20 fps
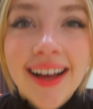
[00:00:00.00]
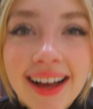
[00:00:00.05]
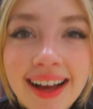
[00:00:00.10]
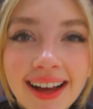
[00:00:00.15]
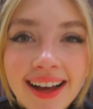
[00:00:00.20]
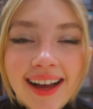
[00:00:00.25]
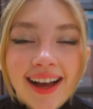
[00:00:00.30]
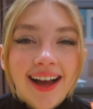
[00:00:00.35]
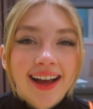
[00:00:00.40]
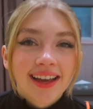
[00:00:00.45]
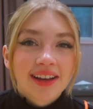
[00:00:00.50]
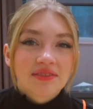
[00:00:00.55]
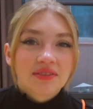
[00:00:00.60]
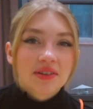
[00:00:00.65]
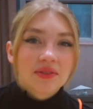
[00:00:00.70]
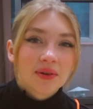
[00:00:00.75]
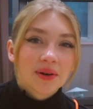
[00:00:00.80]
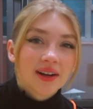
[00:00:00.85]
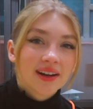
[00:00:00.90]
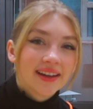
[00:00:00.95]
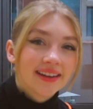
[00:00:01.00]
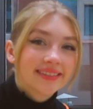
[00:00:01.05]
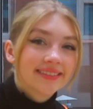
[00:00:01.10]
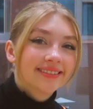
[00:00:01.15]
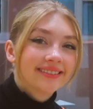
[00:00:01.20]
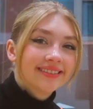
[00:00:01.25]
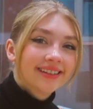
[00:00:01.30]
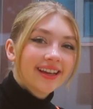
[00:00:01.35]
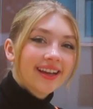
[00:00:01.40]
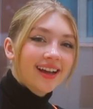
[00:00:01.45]
Haha, hi
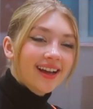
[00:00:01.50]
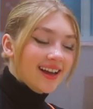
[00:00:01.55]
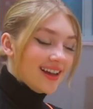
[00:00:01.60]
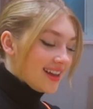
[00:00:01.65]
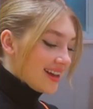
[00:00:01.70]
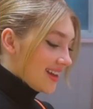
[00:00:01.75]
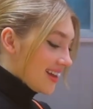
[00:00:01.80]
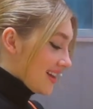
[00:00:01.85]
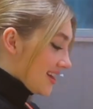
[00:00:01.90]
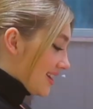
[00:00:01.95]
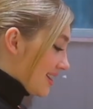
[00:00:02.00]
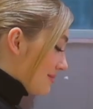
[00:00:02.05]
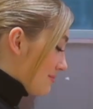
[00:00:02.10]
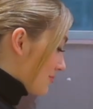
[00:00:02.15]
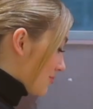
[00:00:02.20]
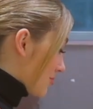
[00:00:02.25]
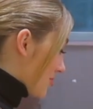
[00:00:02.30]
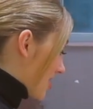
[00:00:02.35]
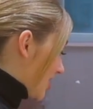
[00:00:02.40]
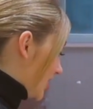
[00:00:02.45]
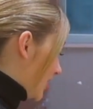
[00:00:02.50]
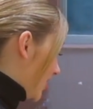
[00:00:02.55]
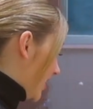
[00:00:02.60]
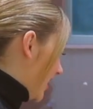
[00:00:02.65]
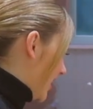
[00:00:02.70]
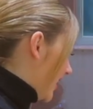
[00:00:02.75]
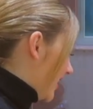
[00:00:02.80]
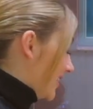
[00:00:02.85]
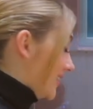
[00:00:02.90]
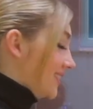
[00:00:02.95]
everyone. I'm
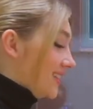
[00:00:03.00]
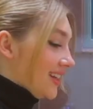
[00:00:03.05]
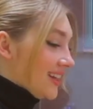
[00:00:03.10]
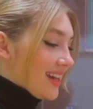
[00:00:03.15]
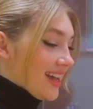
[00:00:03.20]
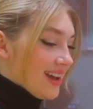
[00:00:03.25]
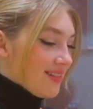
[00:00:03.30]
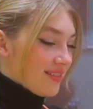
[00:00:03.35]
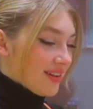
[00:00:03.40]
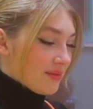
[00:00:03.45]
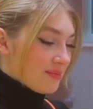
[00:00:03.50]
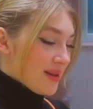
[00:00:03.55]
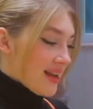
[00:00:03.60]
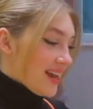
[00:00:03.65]
rushing and having a